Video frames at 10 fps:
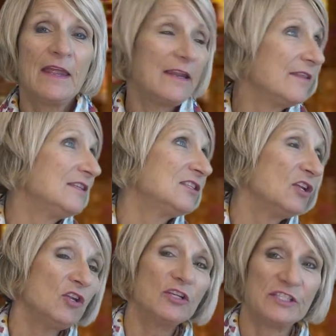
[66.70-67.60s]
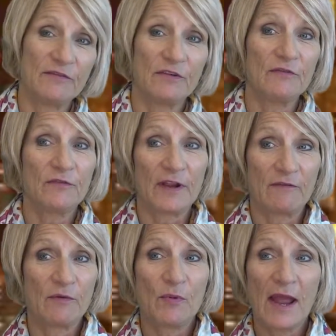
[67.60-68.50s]
Now this can look different for
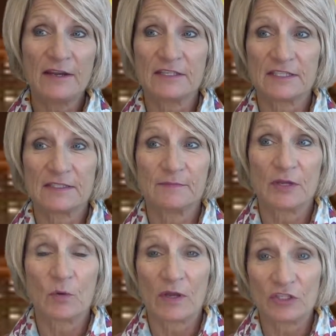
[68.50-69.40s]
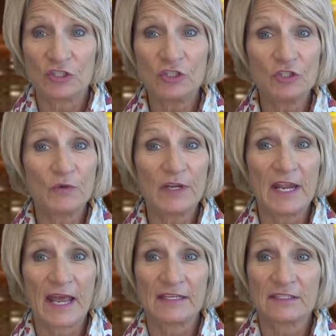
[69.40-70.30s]
every practice, but questions you can
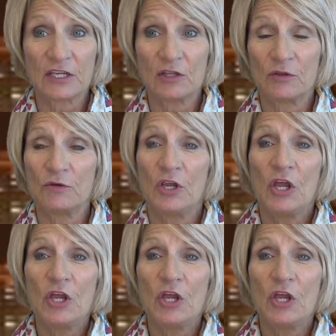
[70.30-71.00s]
ask include,